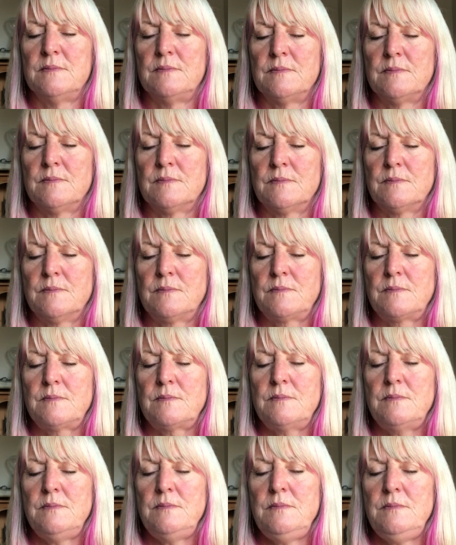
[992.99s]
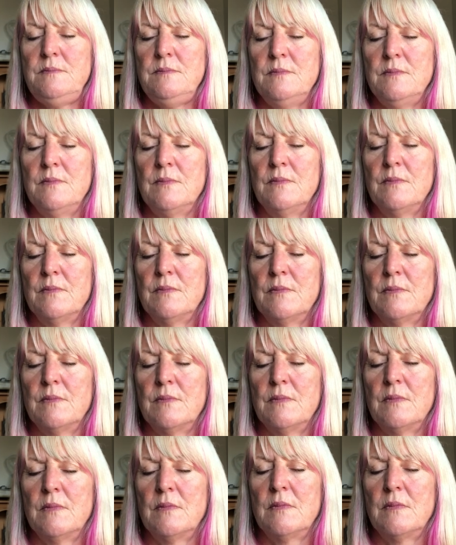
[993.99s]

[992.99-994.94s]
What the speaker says: Nobody speaks.